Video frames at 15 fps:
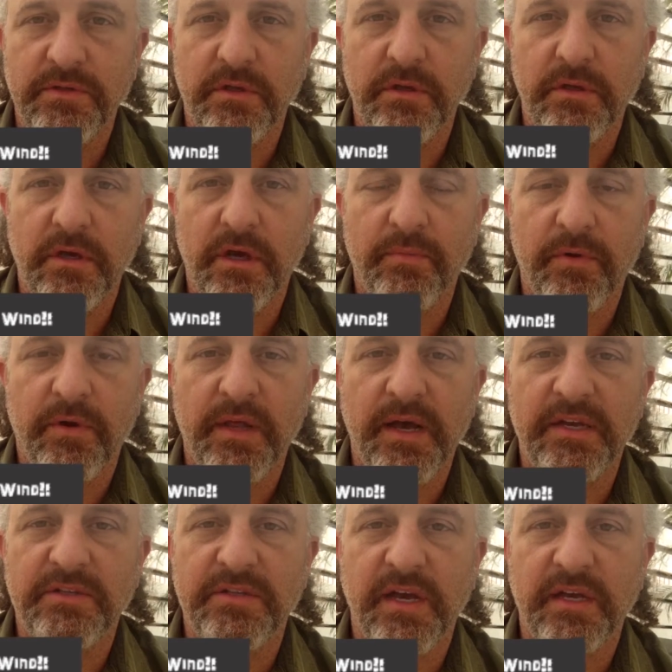the upper
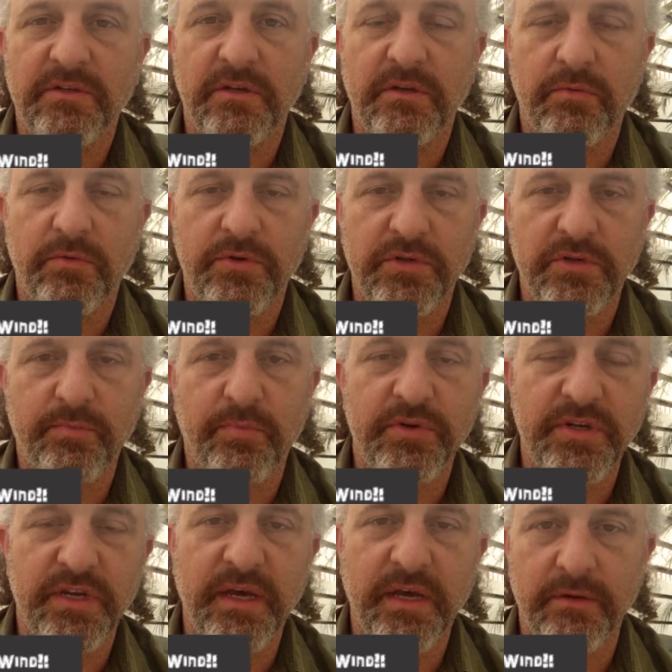class accent, which is put
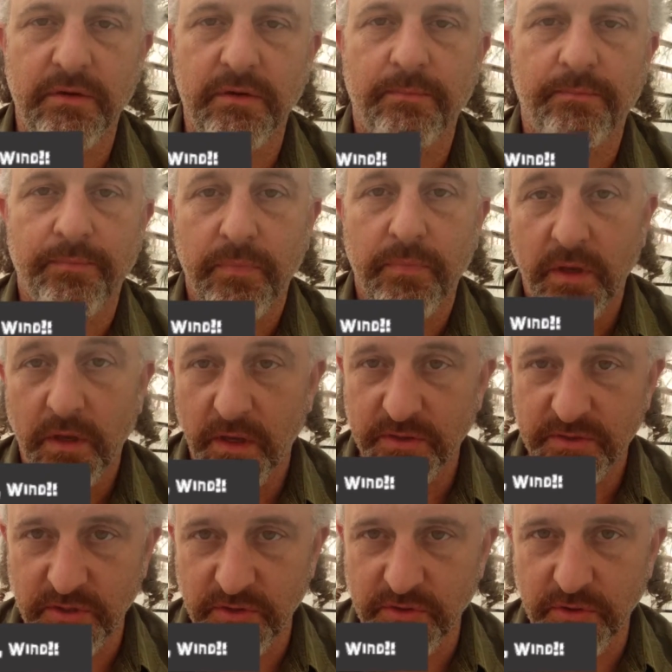together
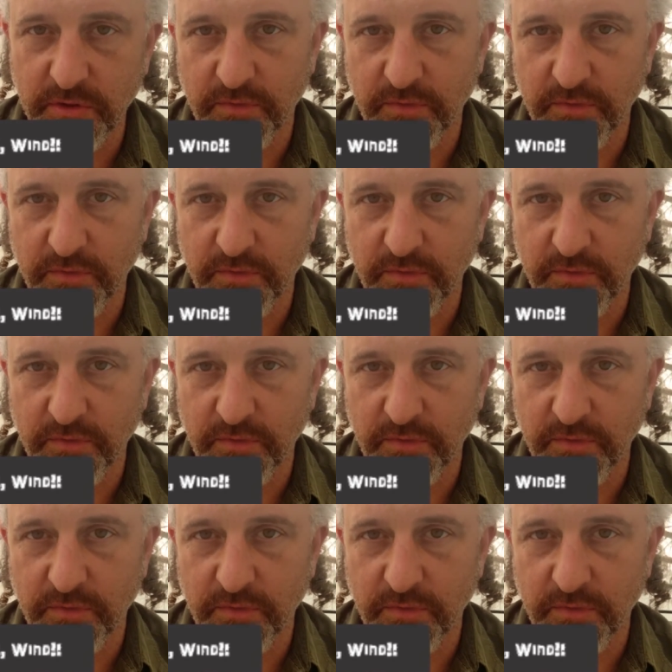essentially